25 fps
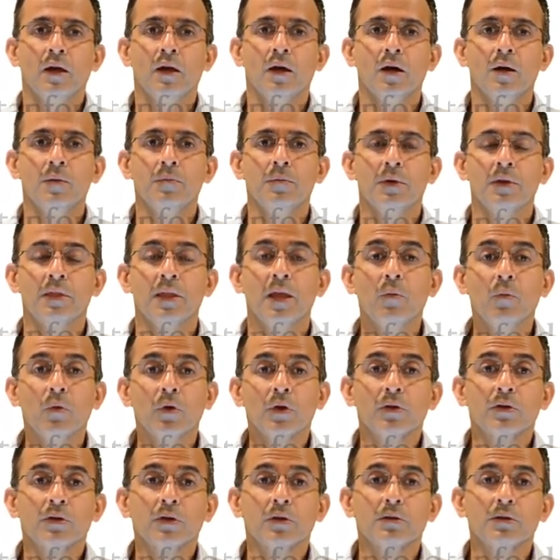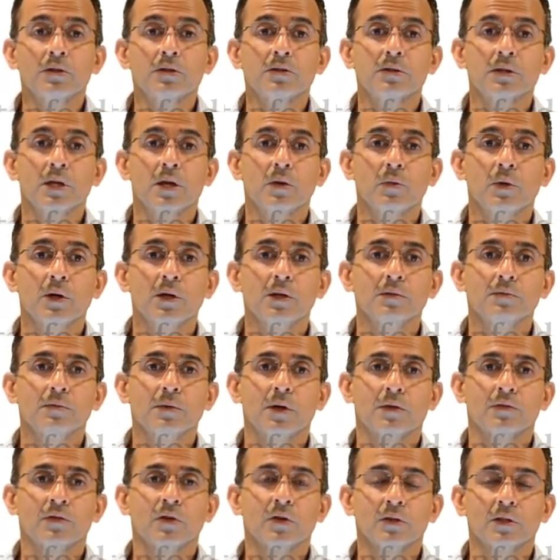Um, and then what you do is you say, well,
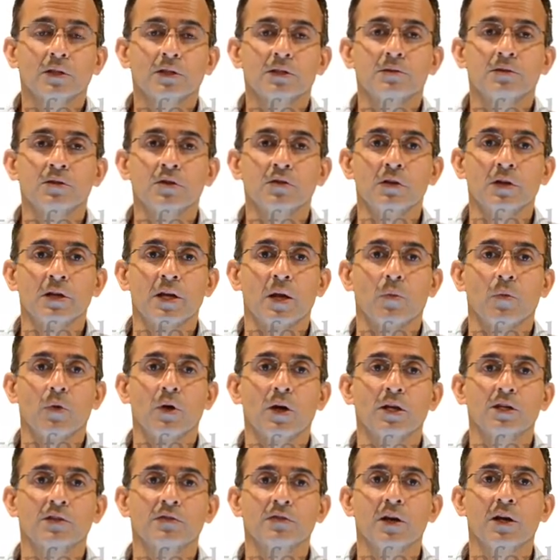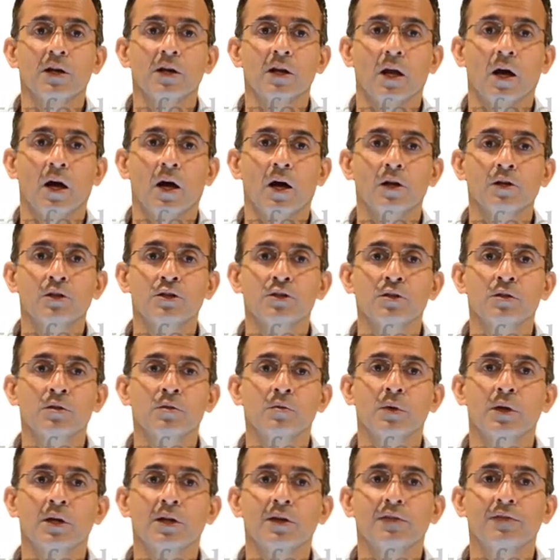I've got this neural network, it's very large,
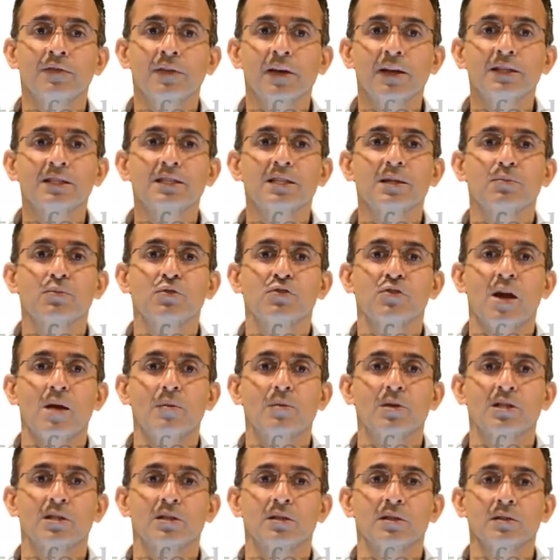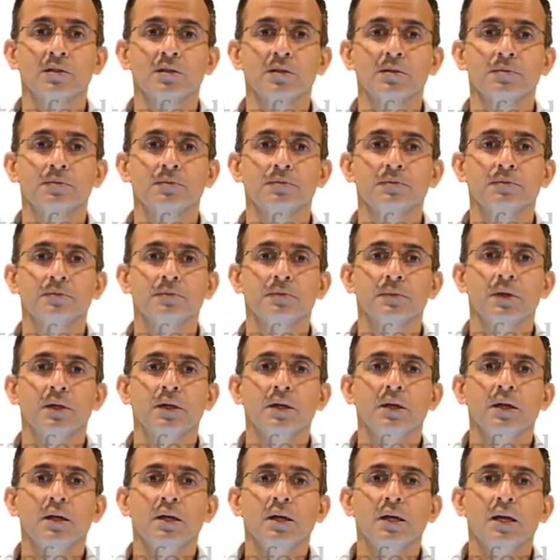we're going to fix the parameters,
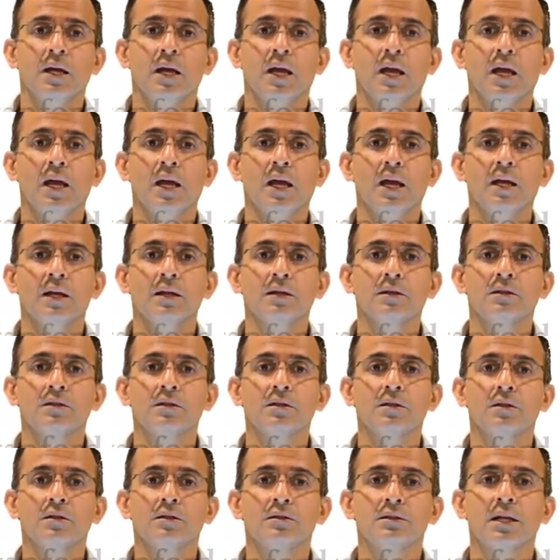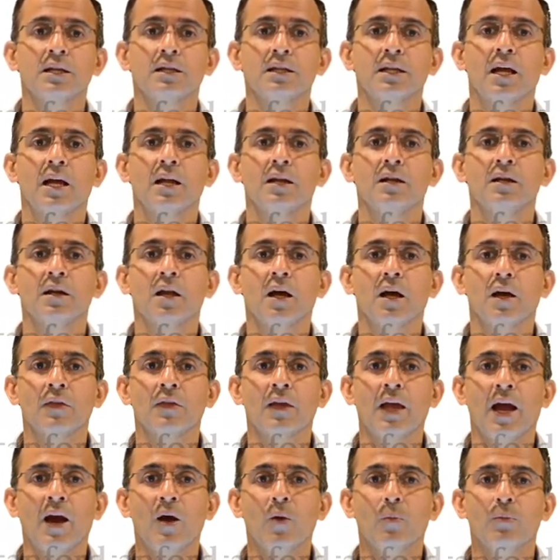and take that
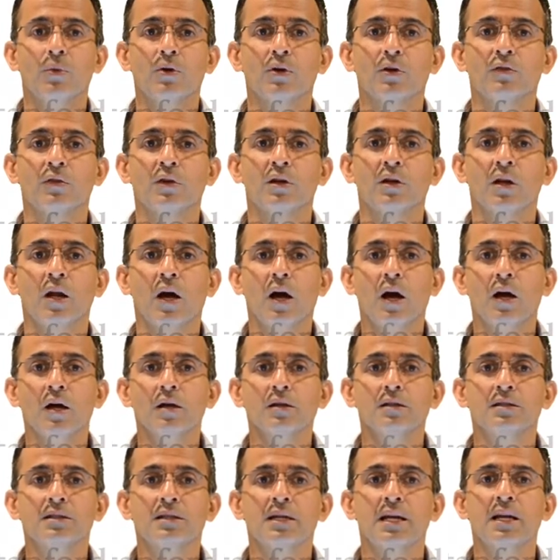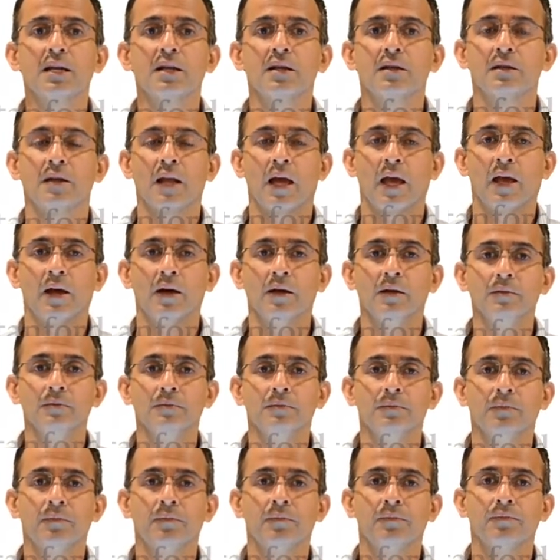the output of the last hidden layer
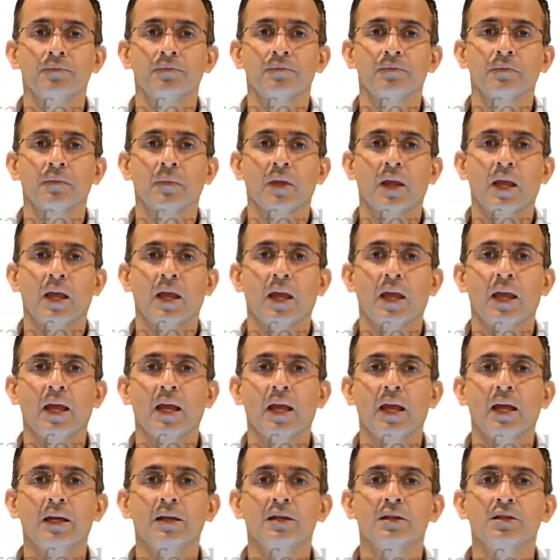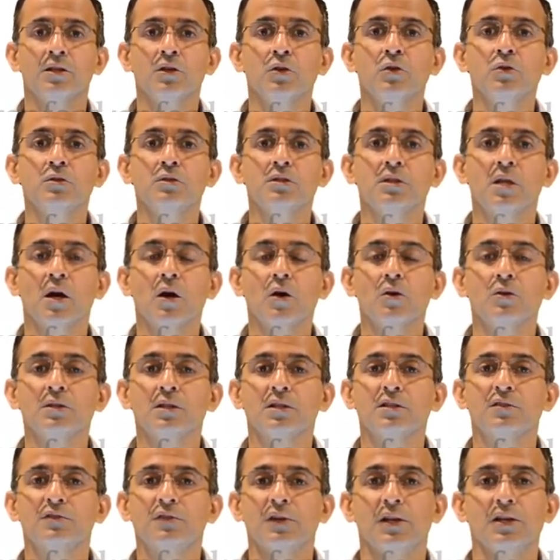and use those
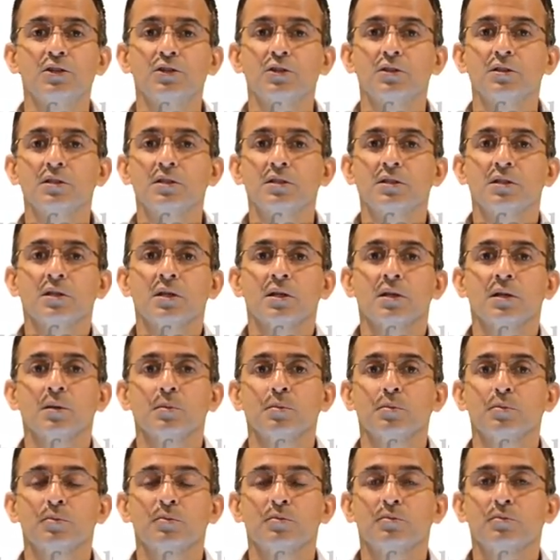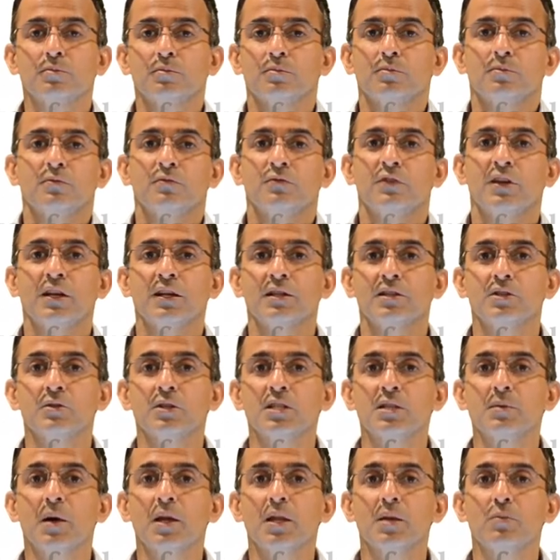as features to do
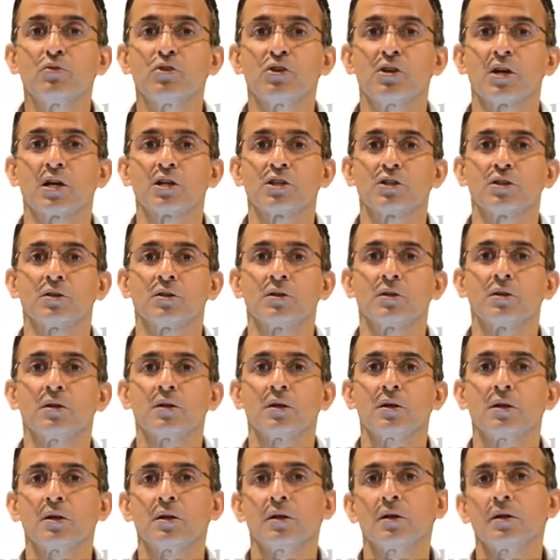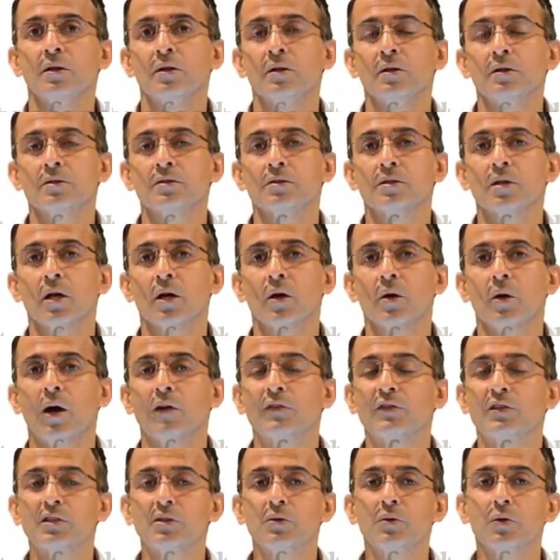some other prediction. So
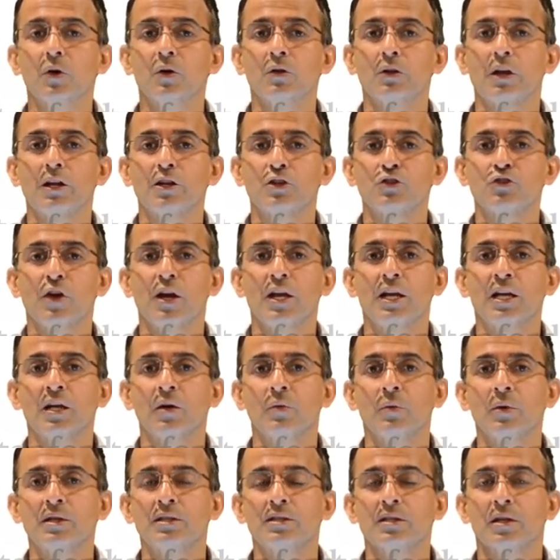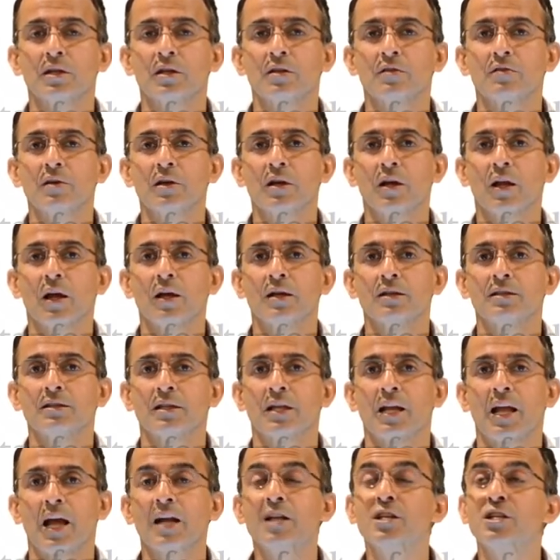after doing all that training, we suddenly realized
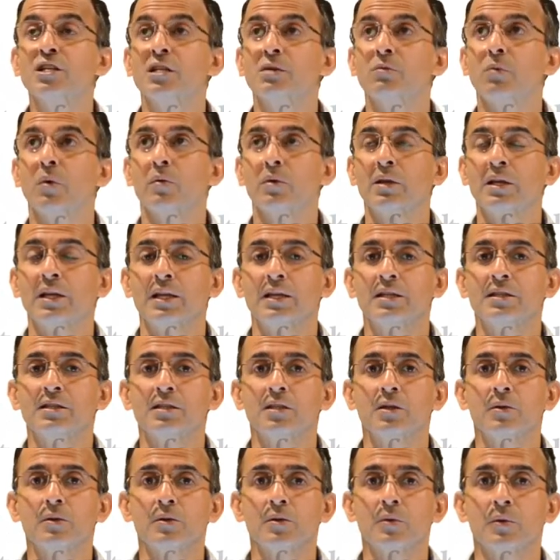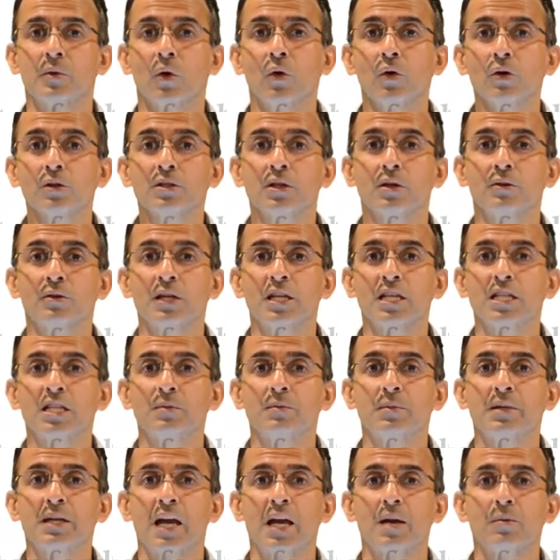that actually what we need to do is we also need to
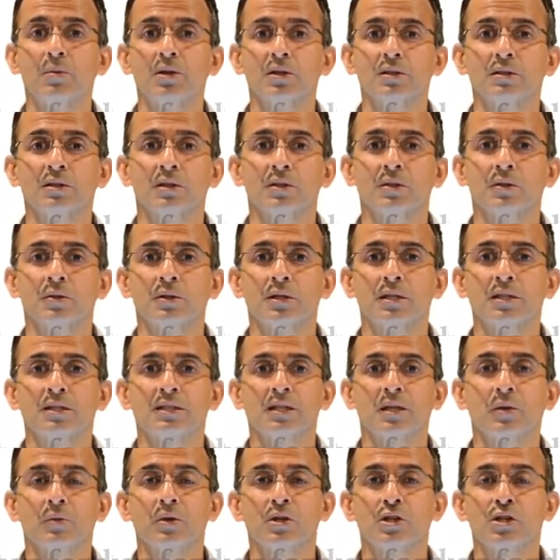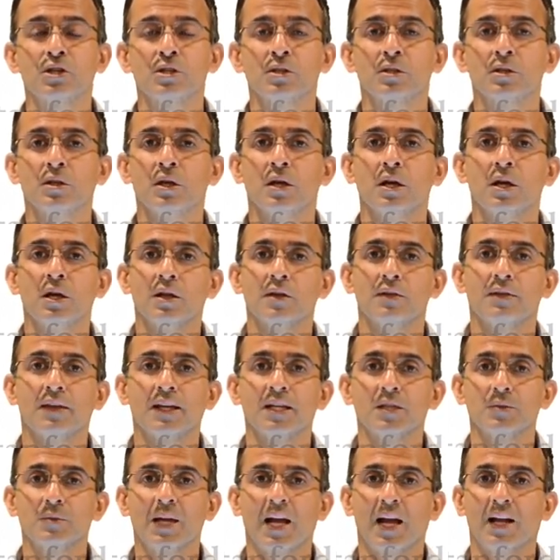be able to distinguish
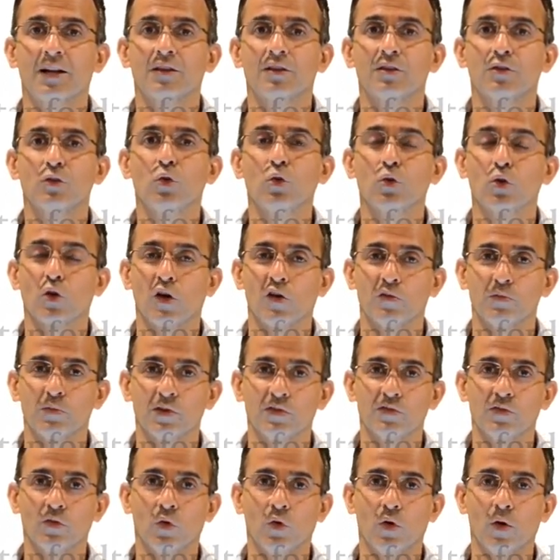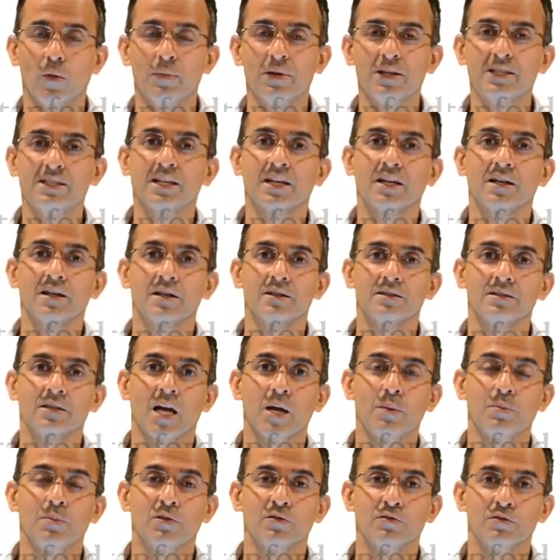things we hadn't thought of before, a particular
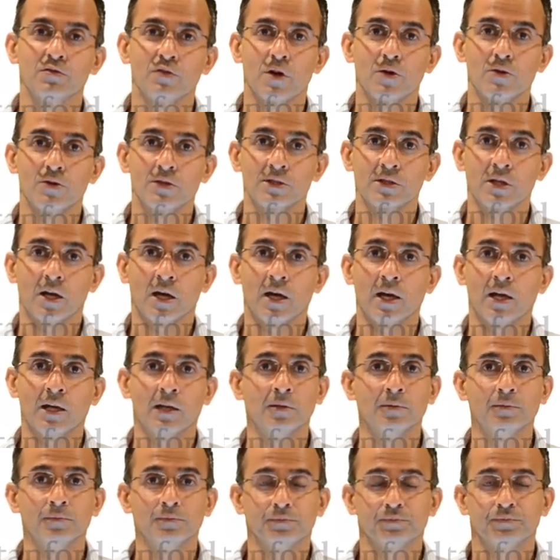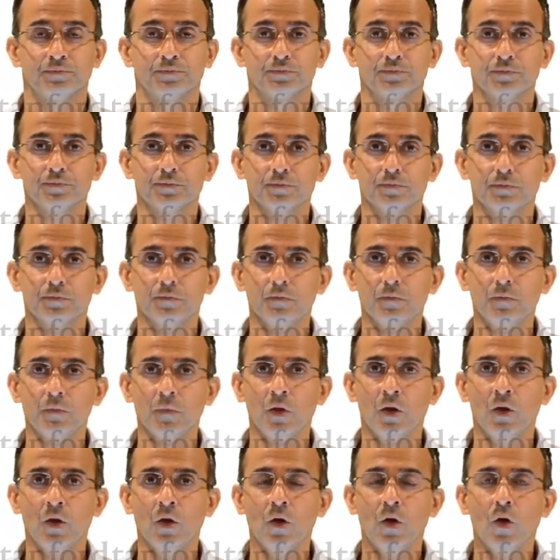type of road sign
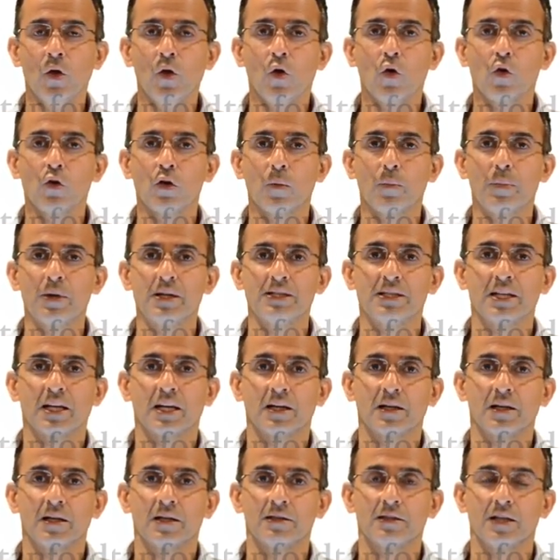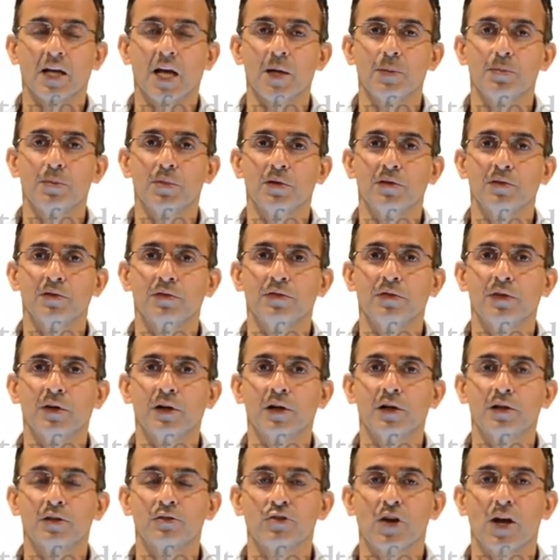or a particular type of
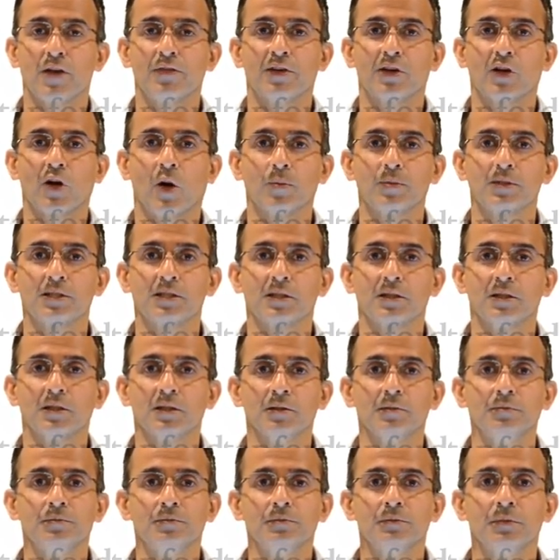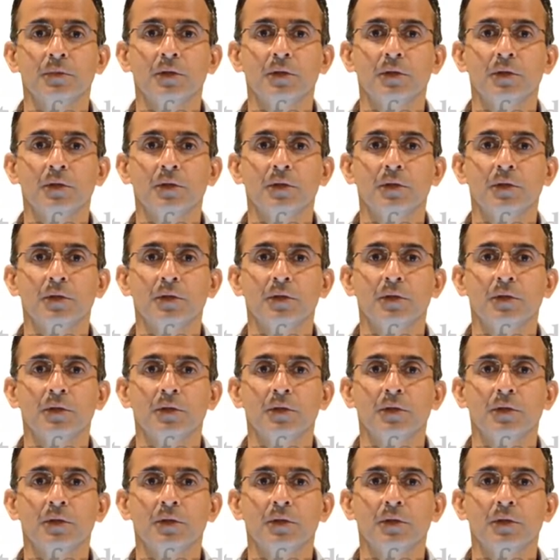uh, traffic obstacle.